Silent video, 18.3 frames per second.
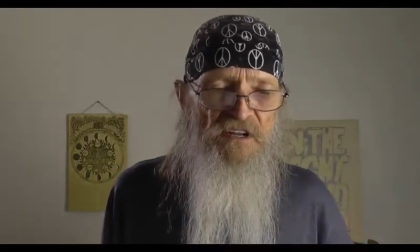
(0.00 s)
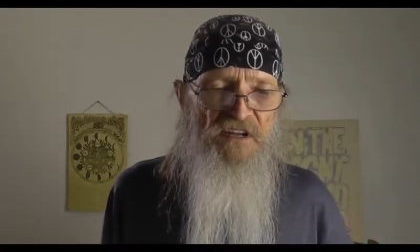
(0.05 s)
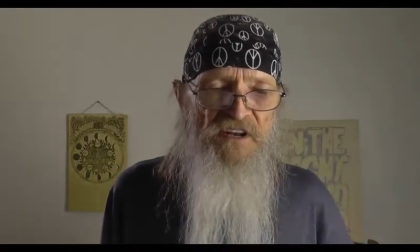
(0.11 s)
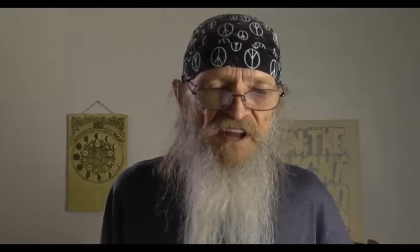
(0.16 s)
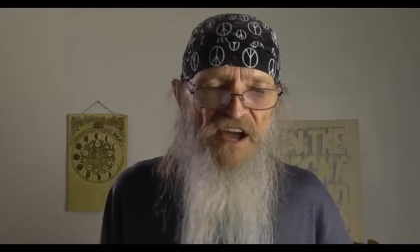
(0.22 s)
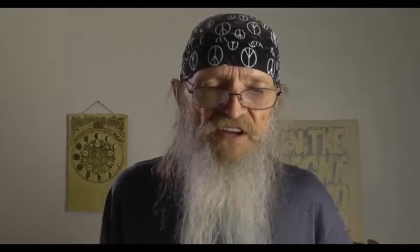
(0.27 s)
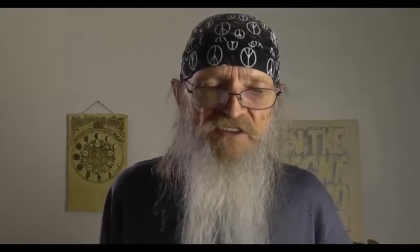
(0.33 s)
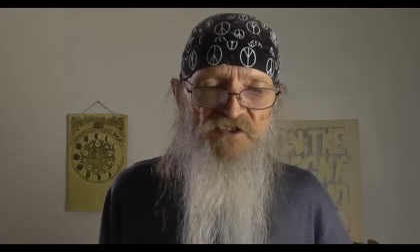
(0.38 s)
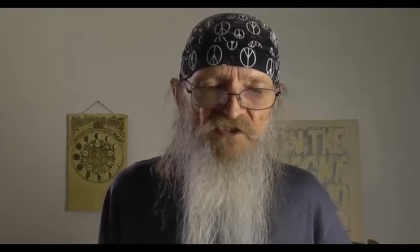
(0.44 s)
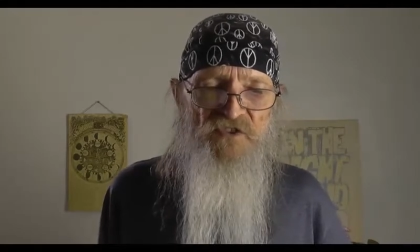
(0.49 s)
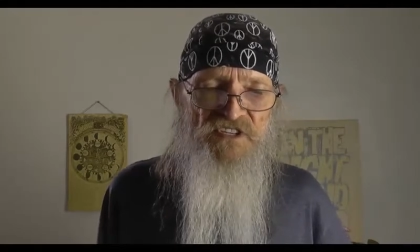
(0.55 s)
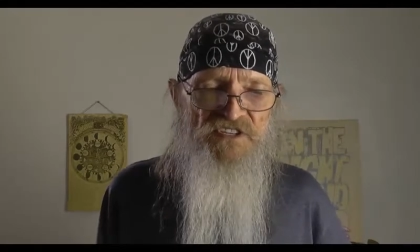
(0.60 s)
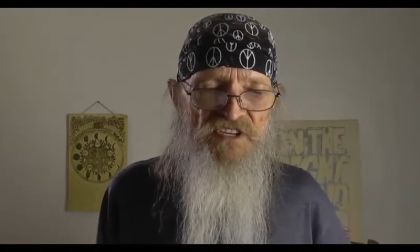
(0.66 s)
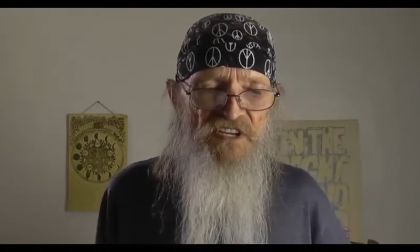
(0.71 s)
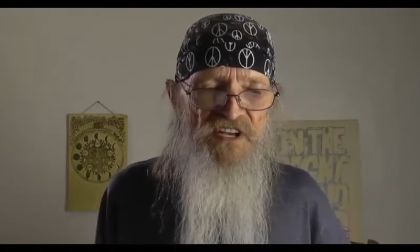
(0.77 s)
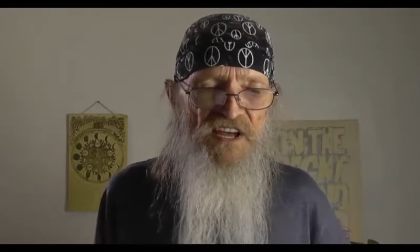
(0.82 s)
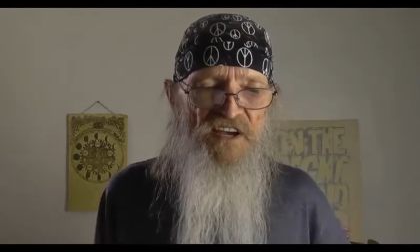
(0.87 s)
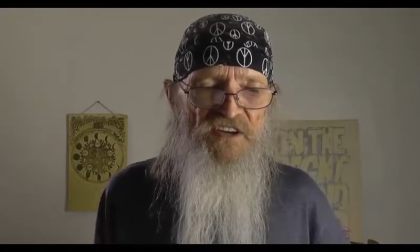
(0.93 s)
natural
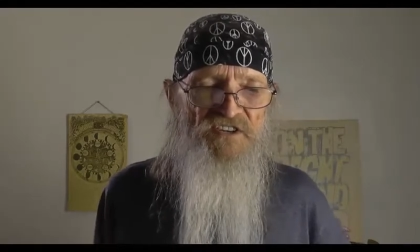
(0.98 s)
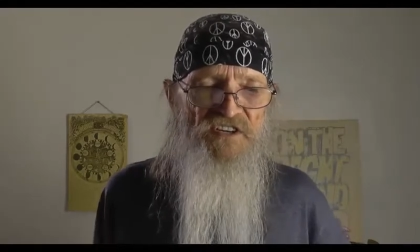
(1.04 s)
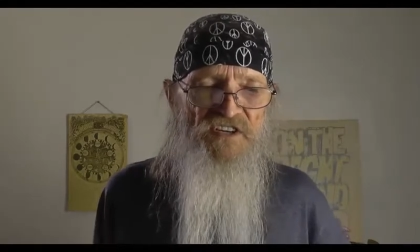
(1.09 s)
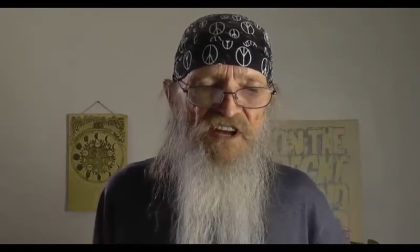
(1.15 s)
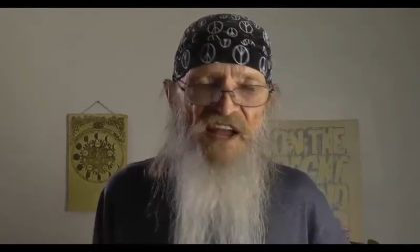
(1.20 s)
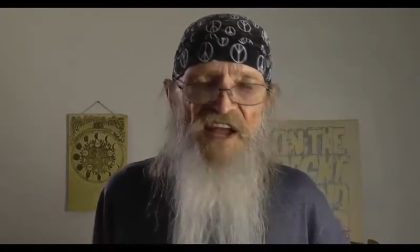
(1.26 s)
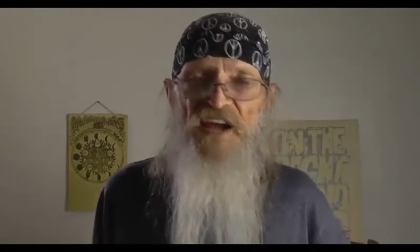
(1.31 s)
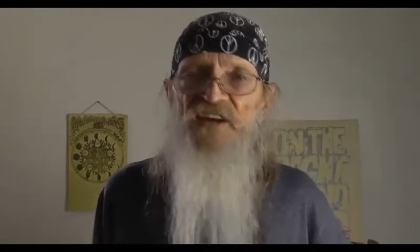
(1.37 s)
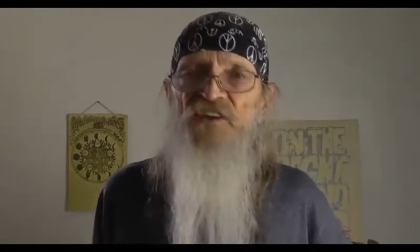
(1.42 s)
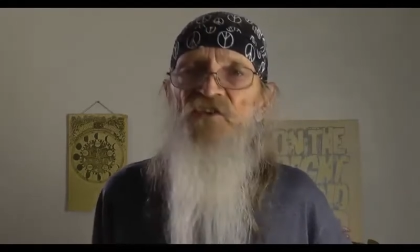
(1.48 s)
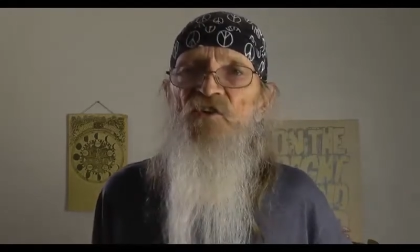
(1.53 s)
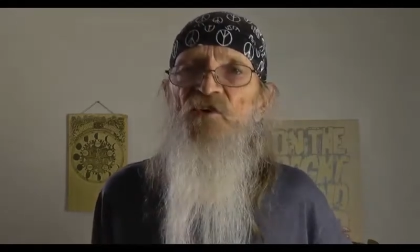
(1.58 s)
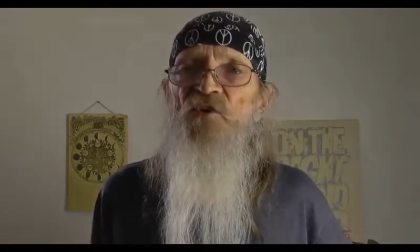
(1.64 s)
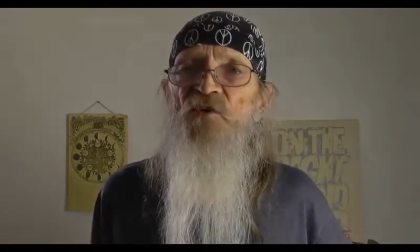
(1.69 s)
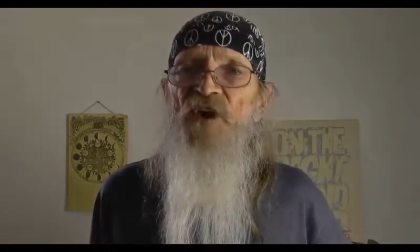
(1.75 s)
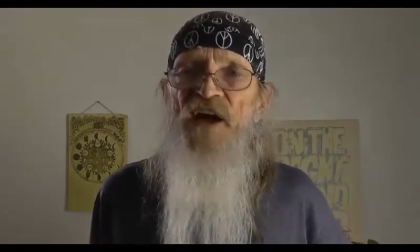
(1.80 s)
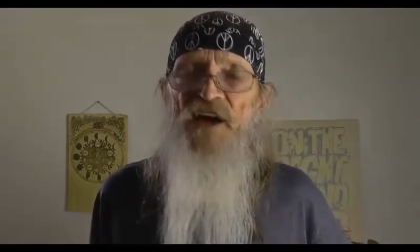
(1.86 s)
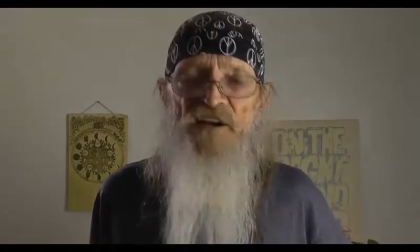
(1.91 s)
selection,
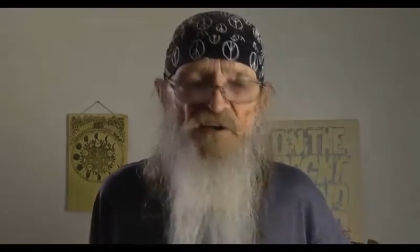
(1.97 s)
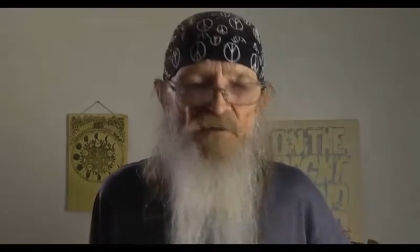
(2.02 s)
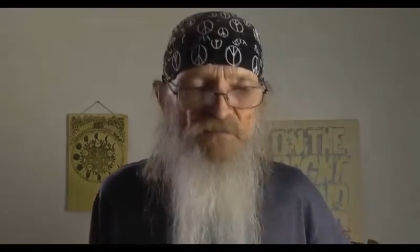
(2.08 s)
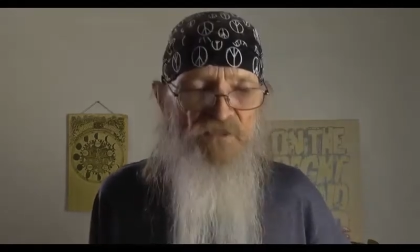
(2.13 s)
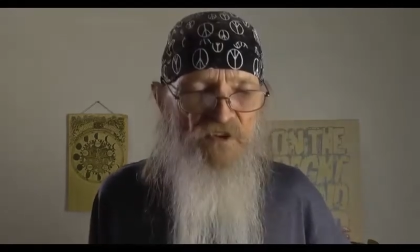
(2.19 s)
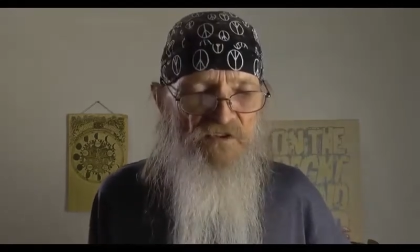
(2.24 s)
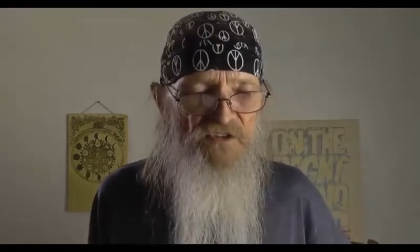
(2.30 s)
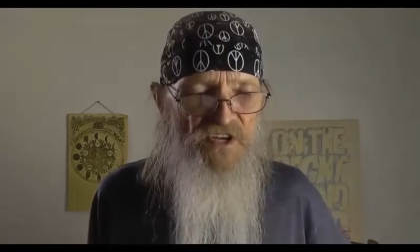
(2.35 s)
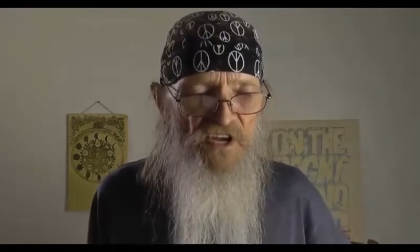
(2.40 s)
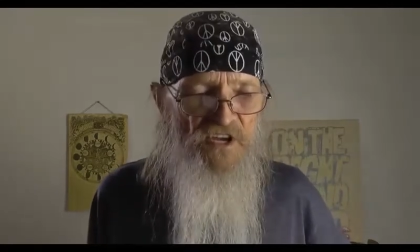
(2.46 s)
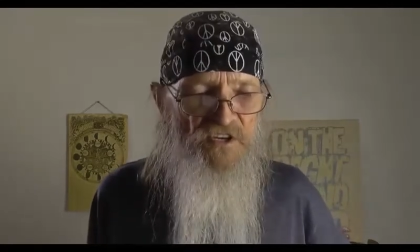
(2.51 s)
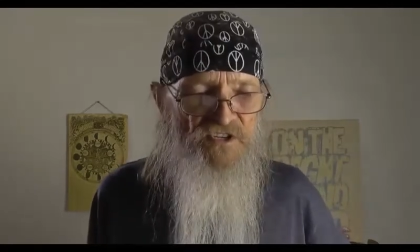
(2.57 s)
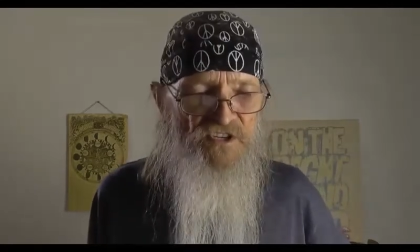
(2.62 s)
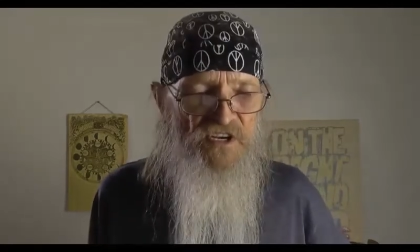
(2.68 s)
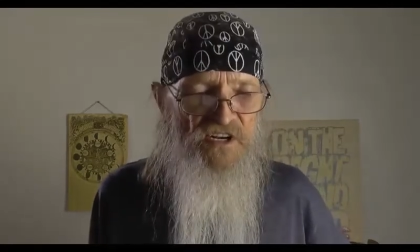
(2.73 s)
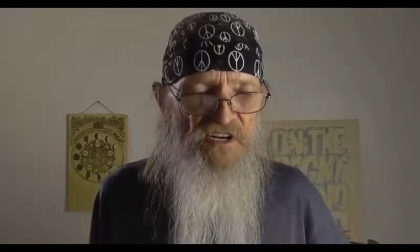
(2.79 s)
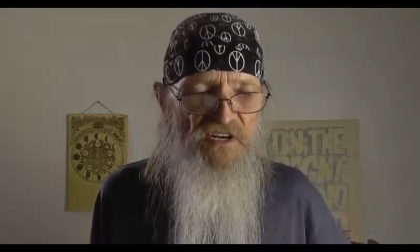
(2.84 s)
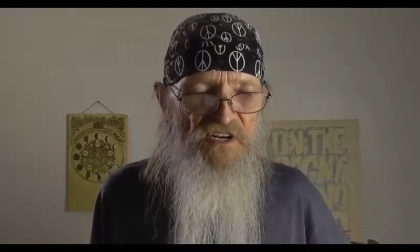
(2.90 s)
and/or random
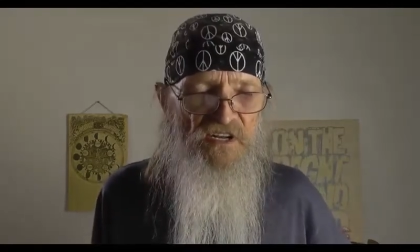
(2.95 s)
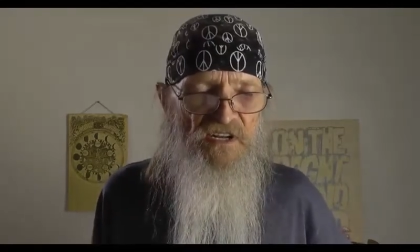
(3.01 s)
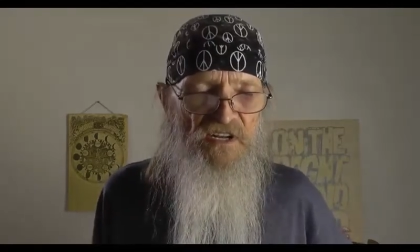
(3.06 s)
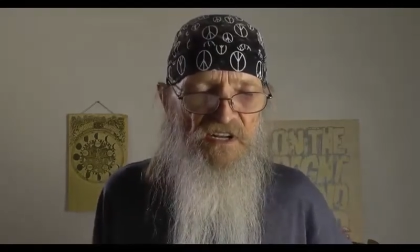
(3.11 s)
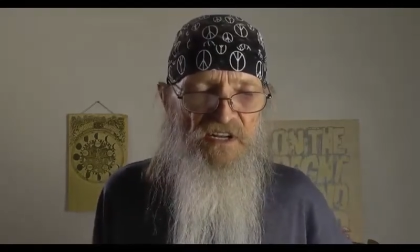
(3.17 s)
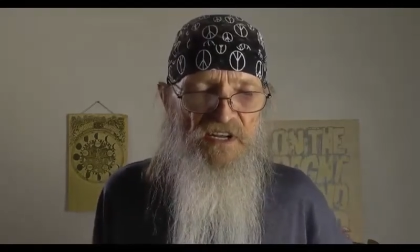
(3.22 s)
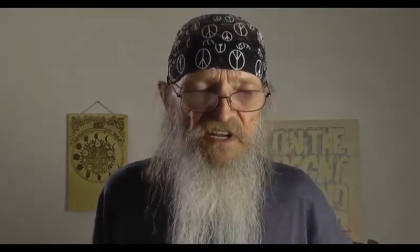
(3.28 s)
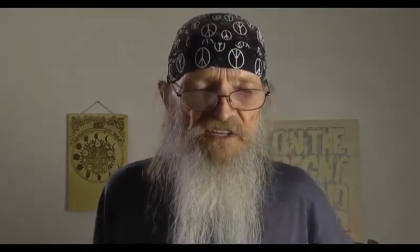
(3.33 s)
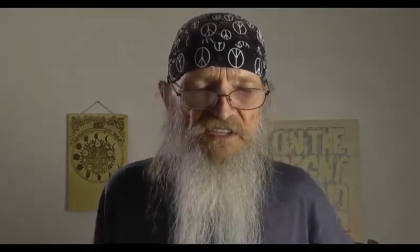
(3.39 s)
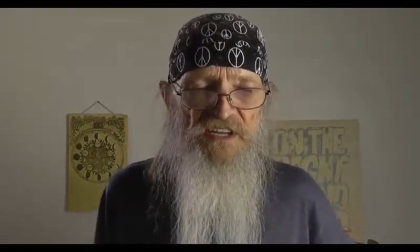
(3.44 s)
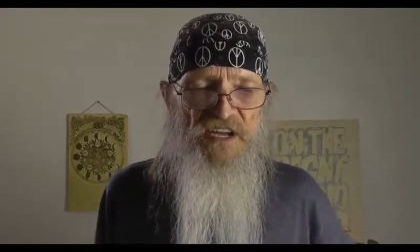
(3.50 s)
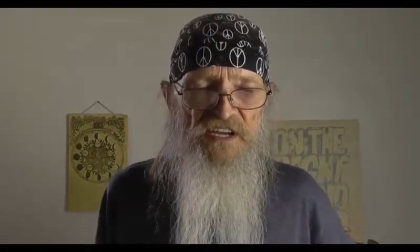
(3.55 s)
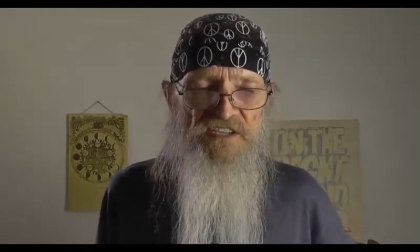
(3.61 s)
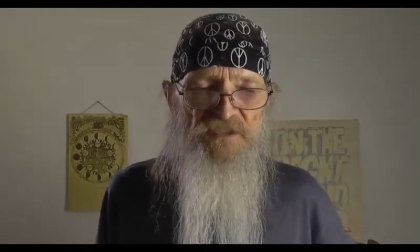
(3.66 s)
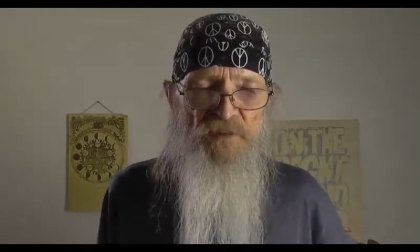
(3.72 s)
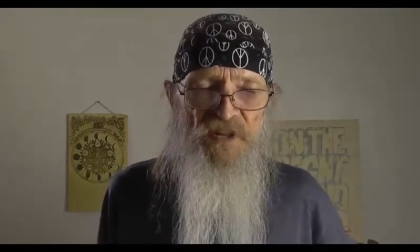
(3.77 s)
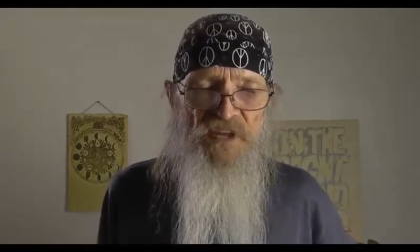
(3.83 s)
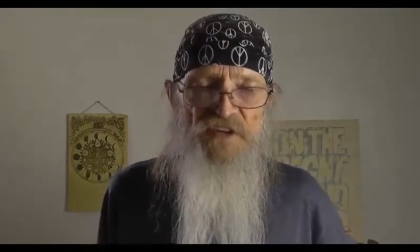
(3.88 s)
mutation. It
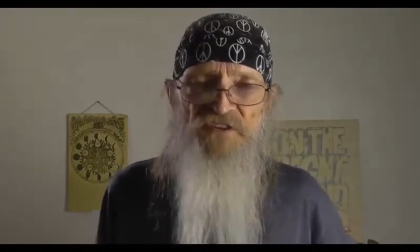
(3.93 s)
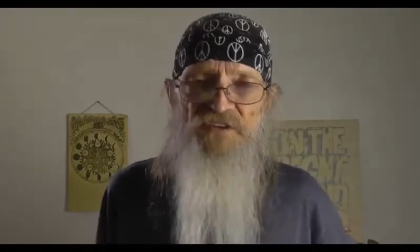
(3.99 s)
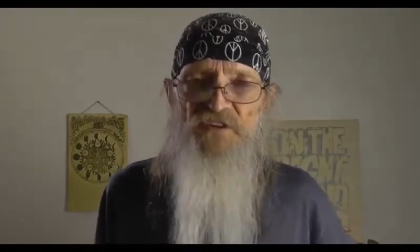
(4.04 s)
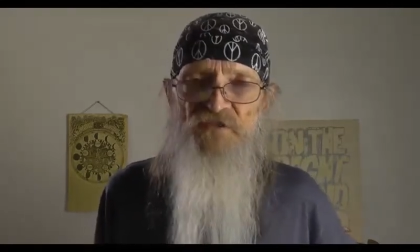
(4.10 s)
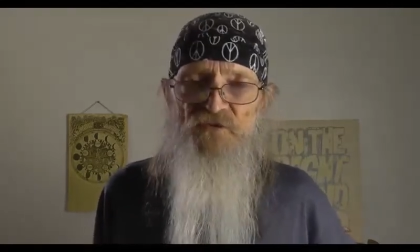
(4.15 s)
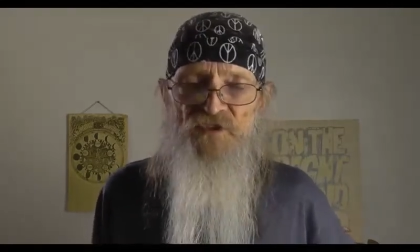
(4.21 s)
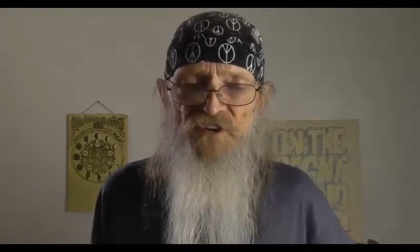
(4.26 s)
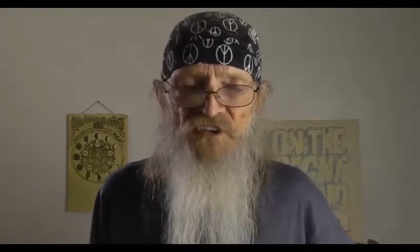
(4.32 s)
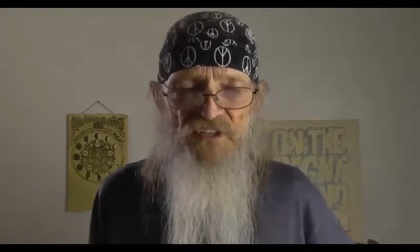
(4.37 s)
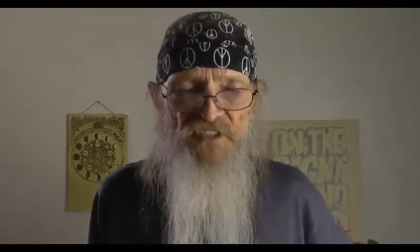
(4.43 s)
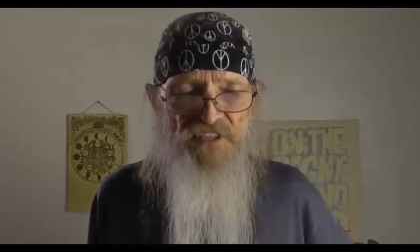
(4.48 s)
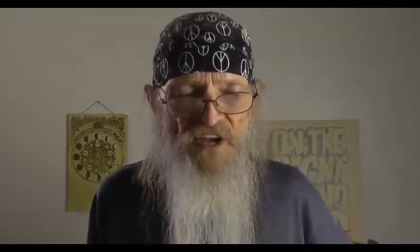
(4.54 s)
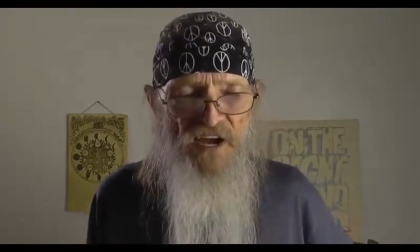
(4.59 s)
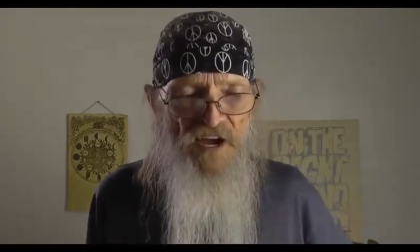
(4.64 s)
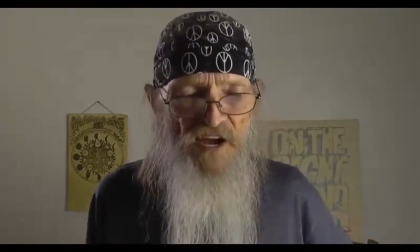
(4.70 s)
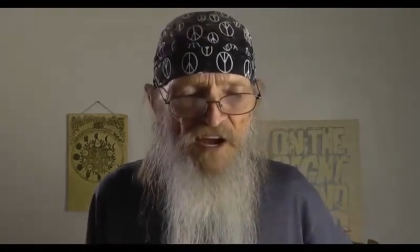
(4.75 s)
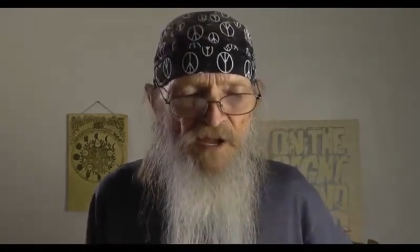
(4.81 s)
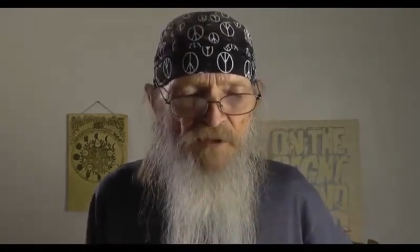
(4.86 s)
takes place in real
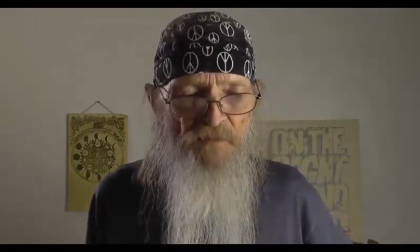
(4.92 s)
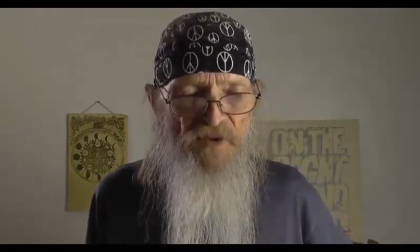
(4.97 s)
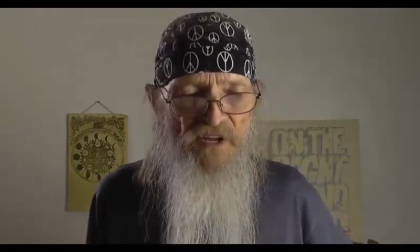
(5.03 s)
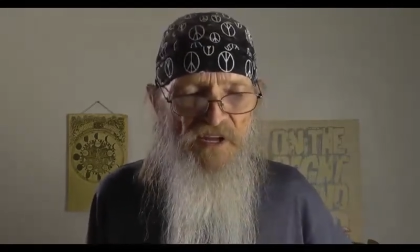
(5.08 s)
time.